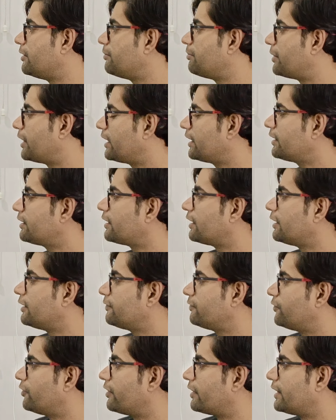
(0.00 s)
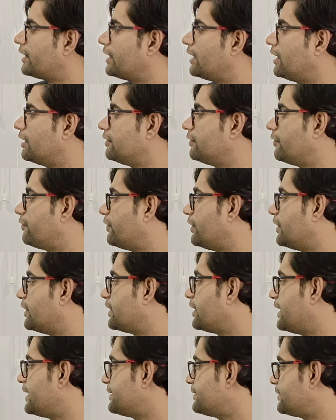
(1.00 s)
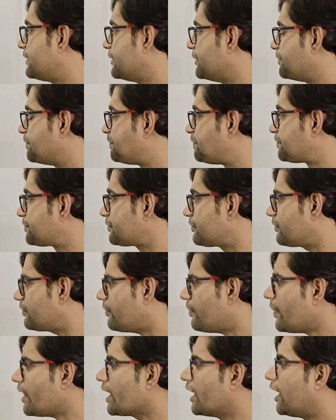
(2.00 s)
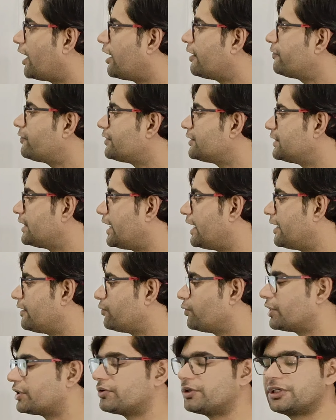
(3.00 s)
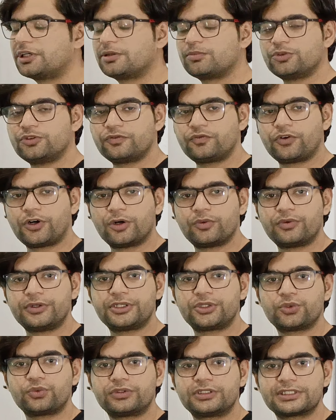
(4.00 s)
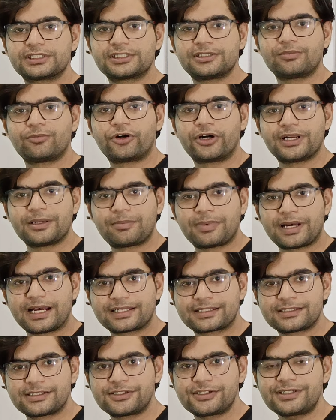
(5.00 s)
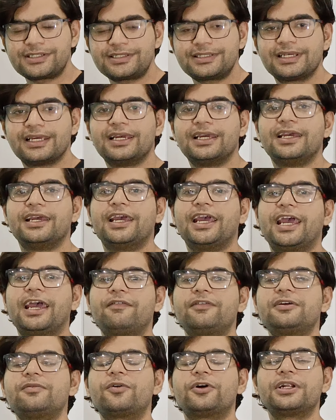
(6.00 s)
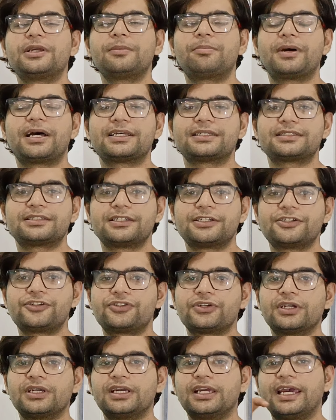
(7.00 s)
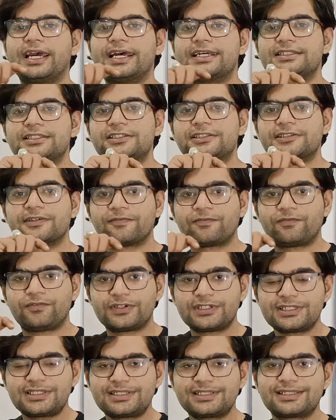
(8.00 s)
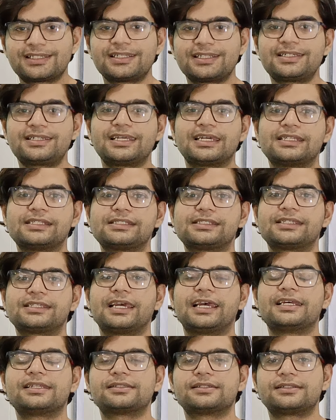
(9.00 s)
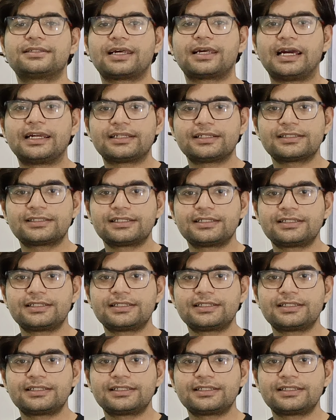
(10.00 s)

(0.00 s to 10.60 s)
paragraph of our essay. After that, we're going to move forward towards the body passages. Every body passage has its first sentence as the title